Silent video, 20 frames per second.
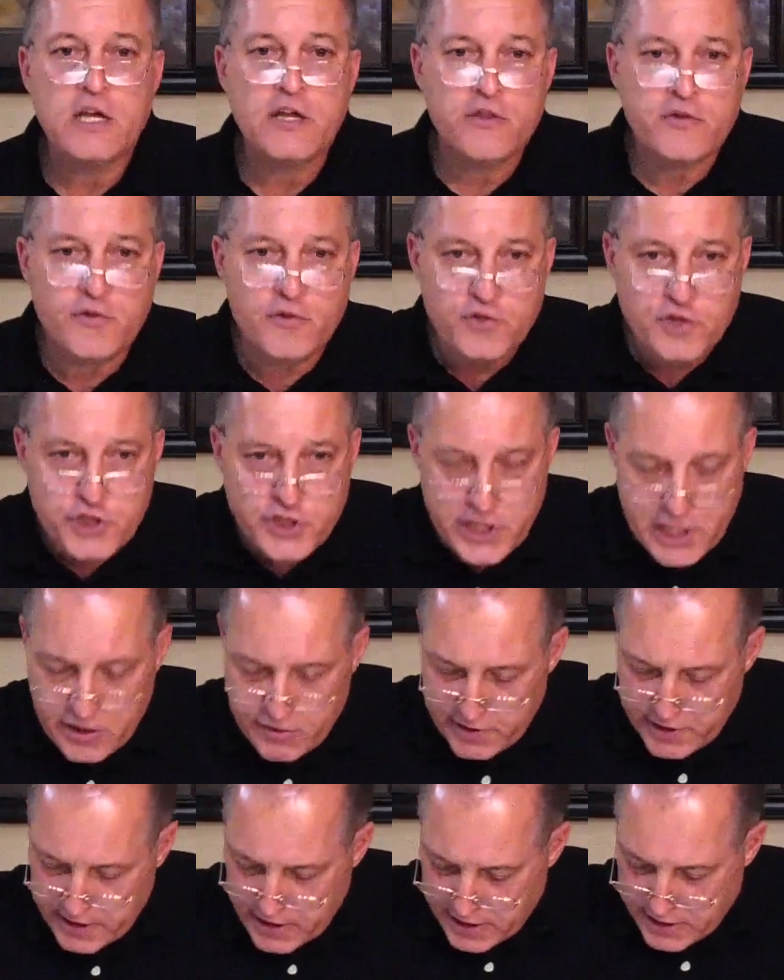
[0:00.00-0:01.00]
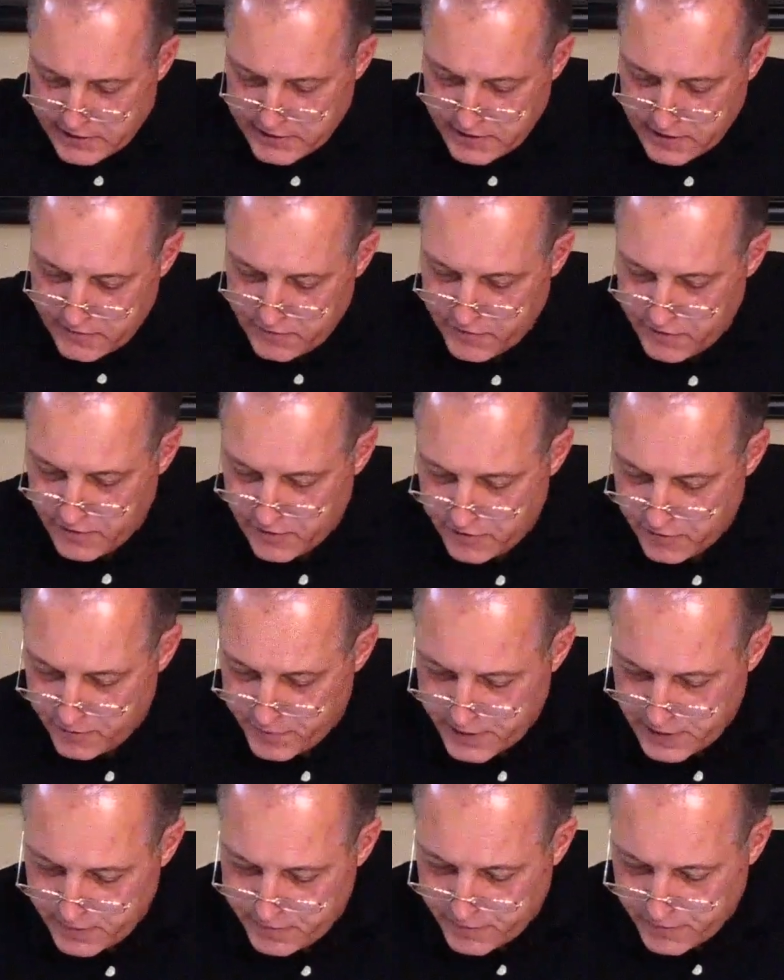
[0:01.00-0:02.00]
through sharing God's love with other
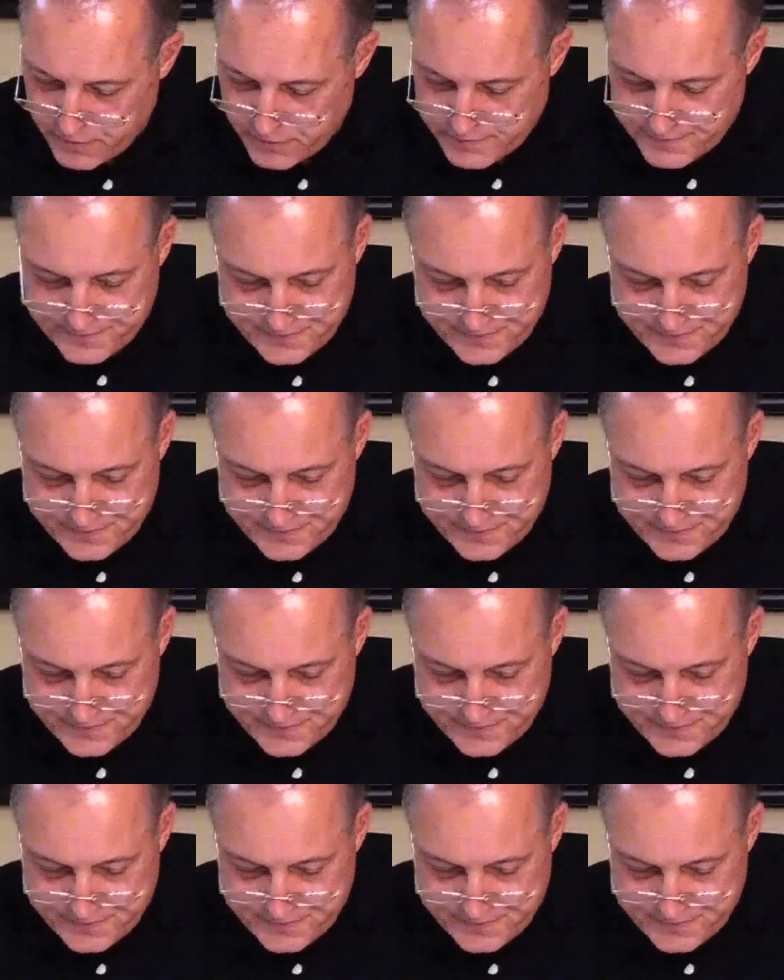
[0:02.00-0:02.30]
people.